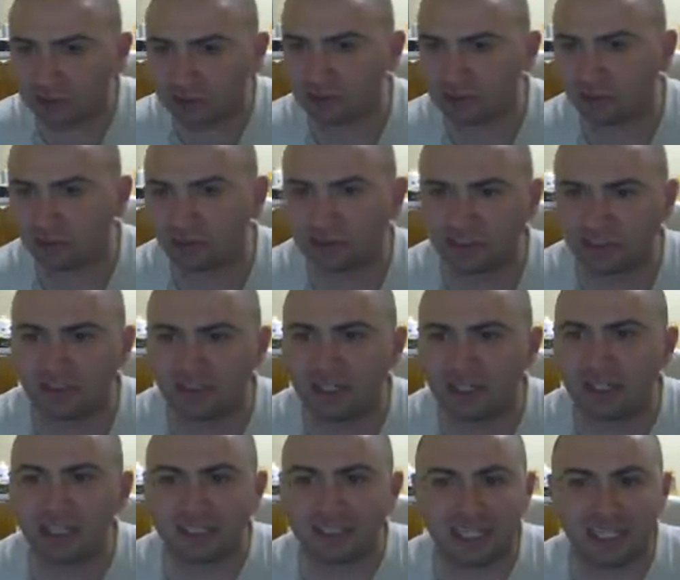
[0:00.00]
this, your thoughts of
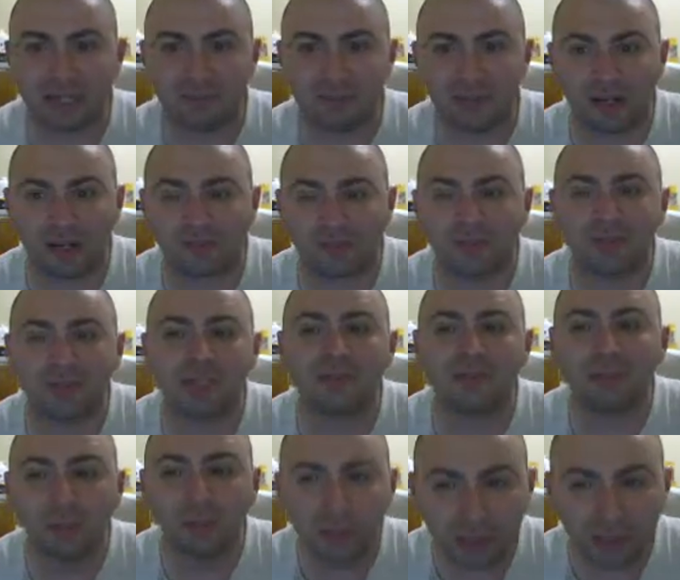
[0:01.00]
Tom Rothman
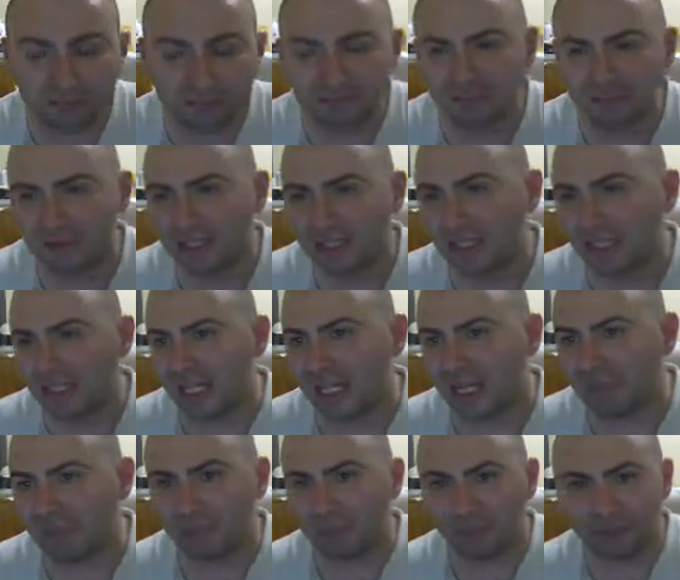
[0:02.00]
being booted.
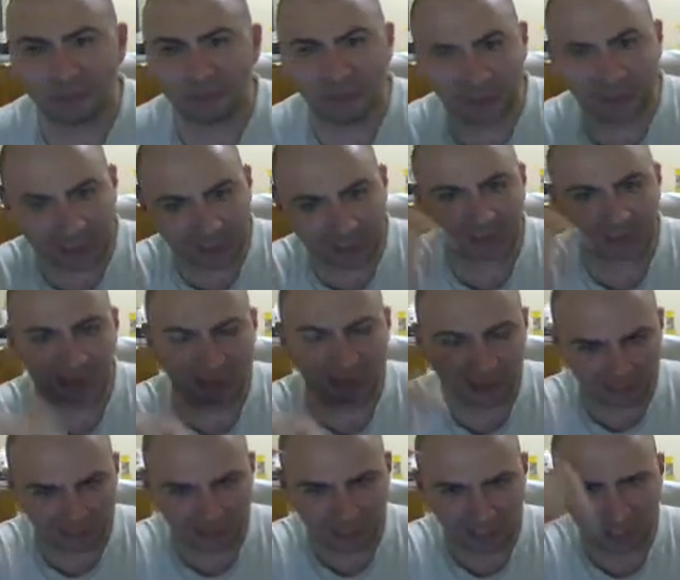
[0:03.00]
I'm gonna put the link to
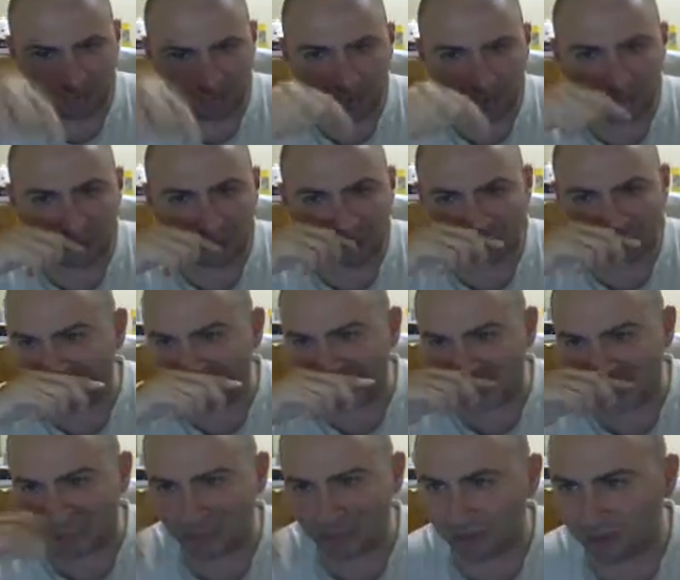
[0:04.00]
this down below in the
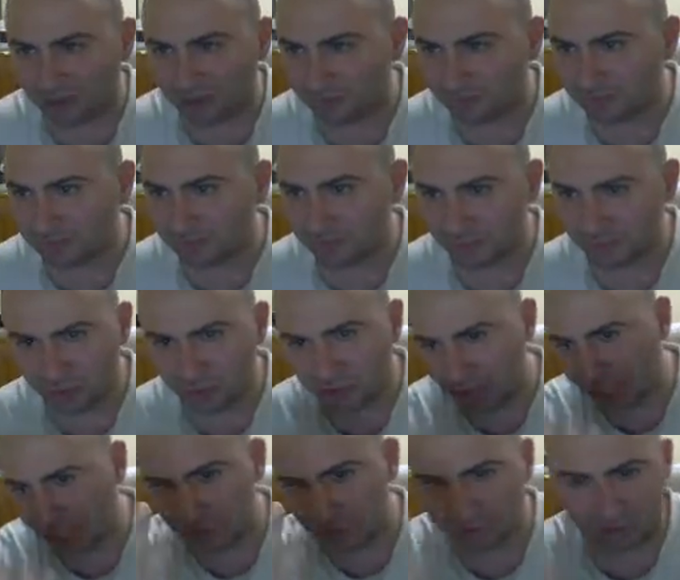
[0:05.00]
box there, so
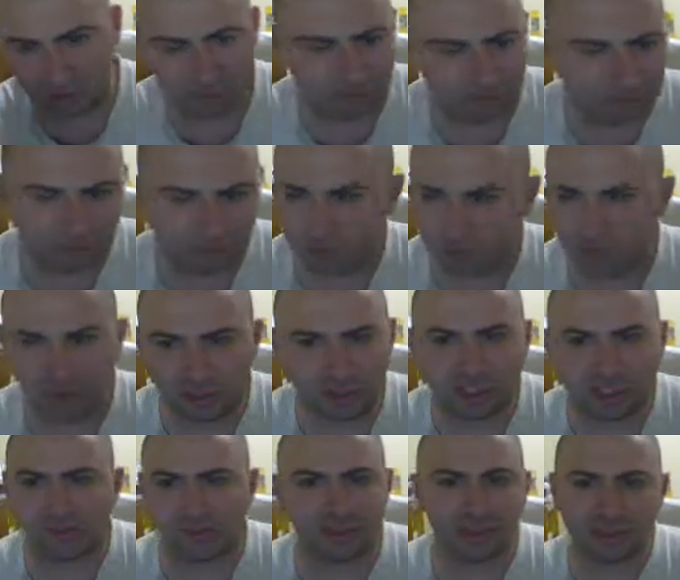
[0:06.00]
you guys could take a
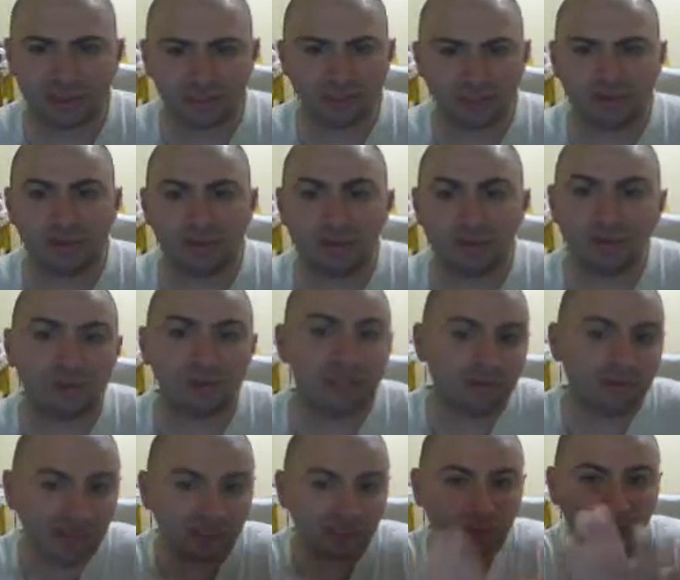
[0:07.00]
look at it for yourself. Well, even
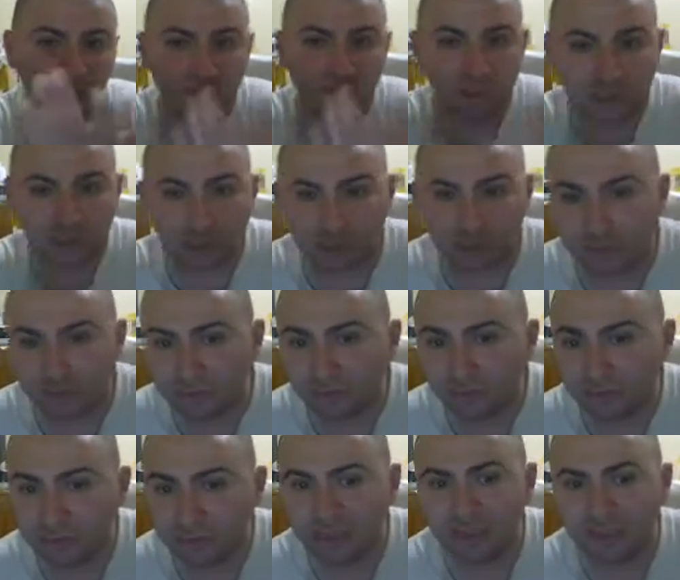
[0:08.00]
though I read the whole shit to
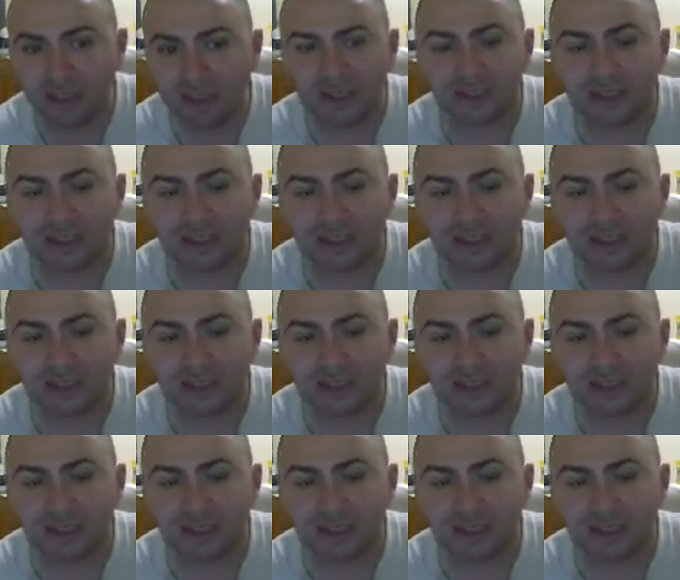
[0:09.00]
you, but